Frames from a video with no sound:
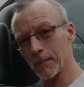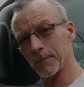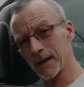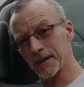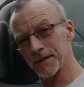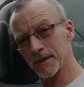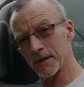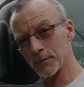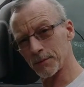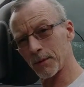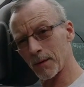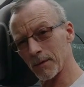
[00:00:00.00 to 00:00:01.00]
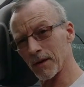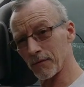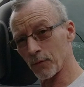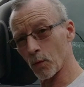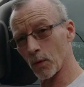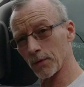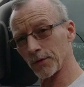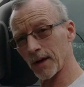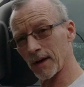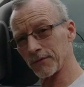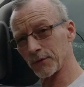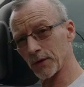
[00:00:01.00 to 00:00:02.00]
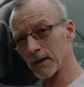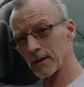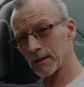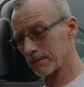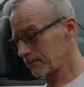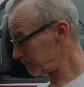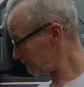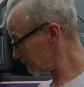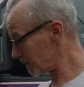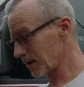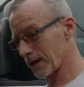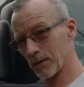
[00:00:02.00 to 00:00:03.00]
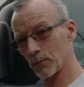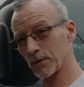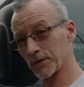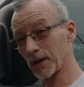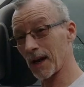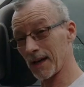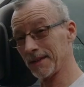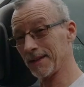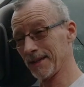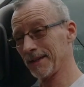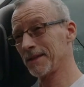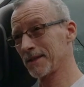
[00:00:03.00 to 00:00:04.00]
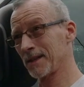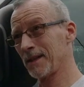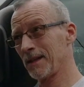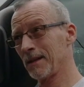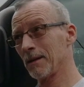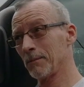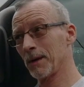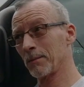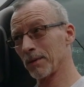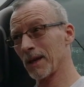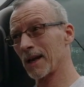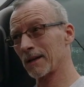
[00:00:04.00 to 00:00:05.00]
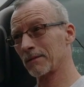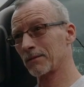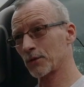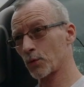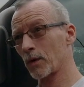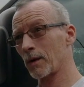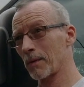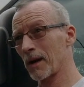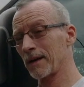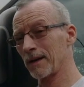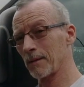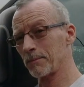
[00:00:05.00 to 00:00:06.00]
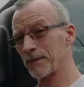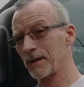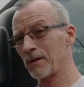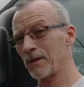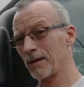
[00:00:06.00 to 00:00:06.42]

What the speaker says: I'm guessing it was probably a 4-wheel drive truck, which I did see a big black square body up there,